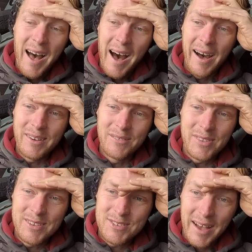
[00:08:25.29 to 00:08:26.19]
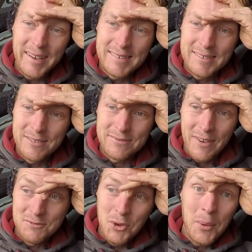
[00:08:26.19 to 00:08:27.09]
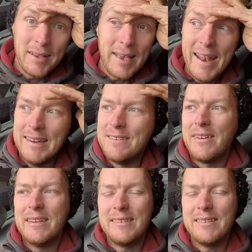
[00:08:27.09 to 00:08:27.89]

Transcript: I love the challenge of doing any of it.